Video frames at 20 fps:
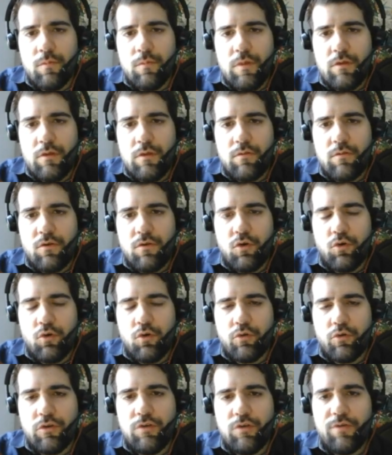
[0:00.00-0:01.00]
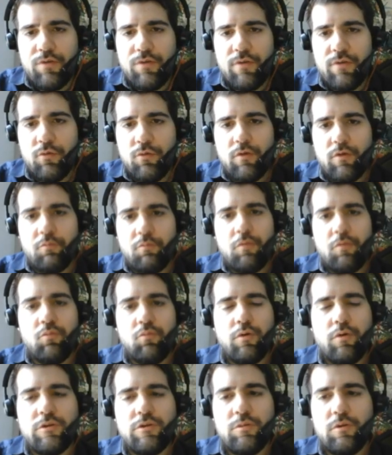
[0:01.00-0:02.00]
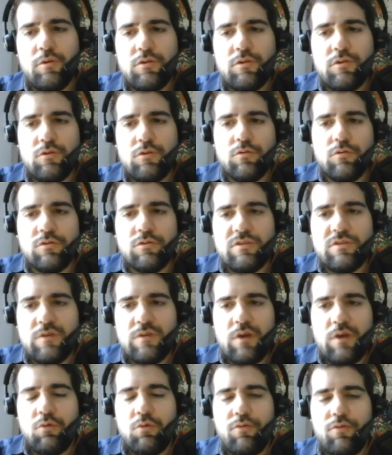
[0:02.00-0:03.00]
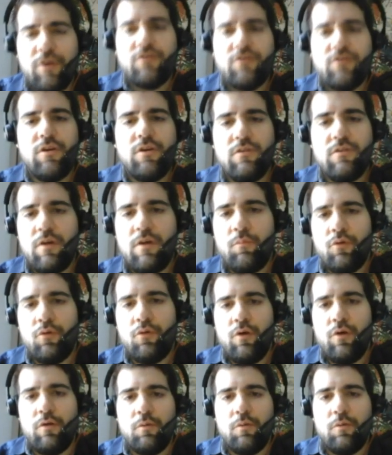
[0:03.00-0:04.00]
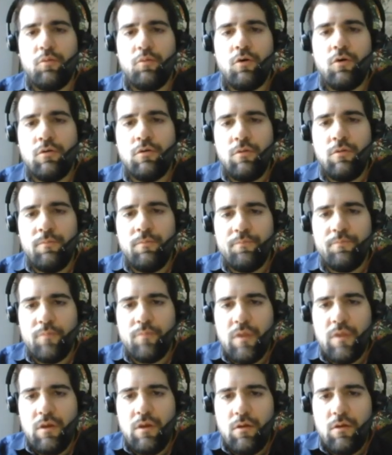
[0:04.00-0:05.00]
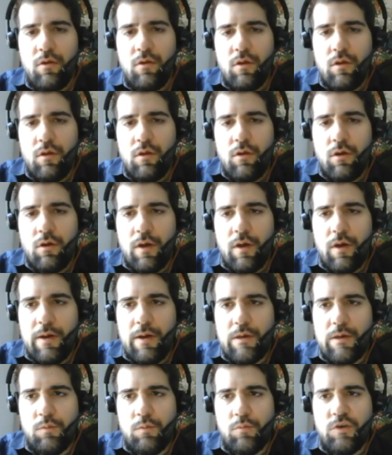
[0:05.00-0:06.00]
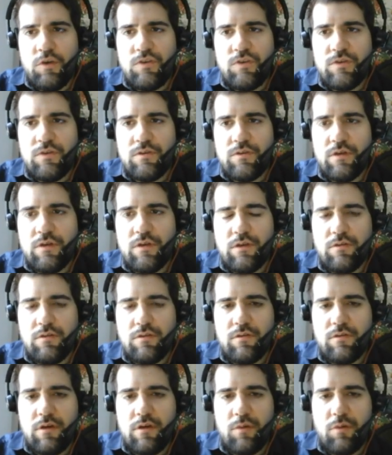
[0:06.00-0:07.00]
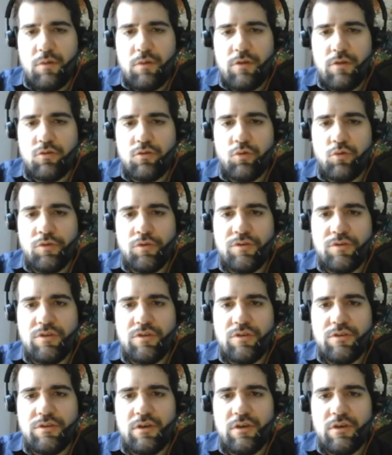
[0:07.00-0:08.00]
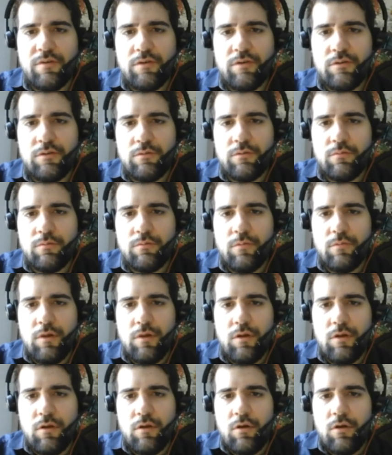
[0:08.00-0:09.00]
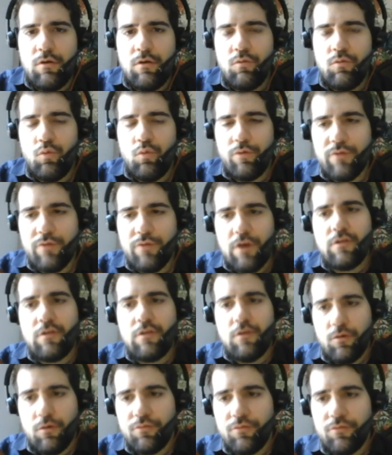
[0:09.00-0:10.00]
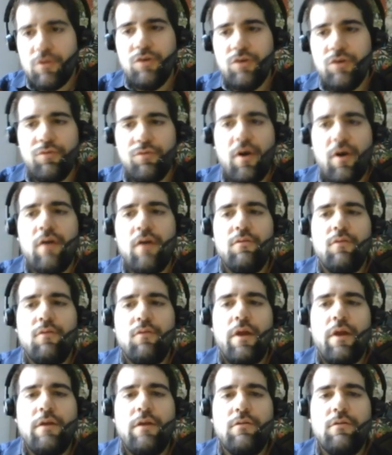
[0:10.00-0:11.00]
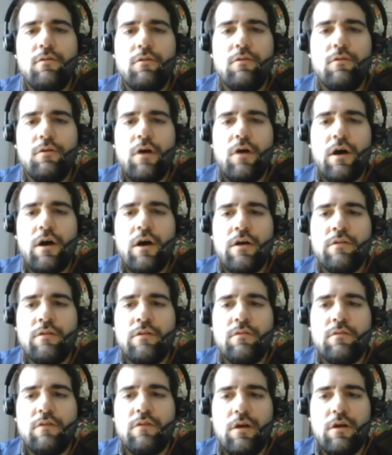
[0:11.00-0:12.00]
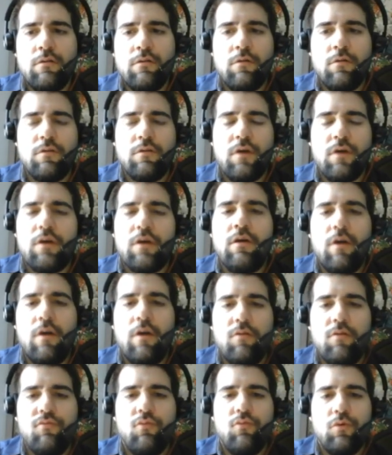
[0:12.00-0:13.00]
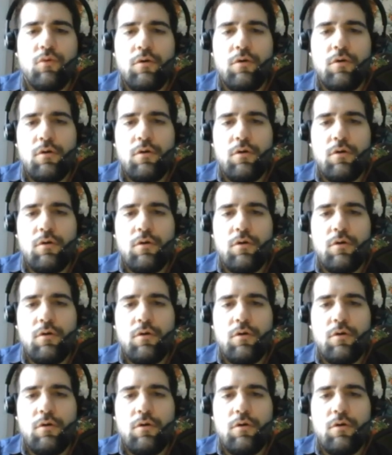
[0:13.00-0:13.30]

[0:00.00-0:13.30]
So d5 would have been possible to sacrificing temporarily a pawn. I missed that. I played queen c7 with the idea of d5 later and then attacking f4.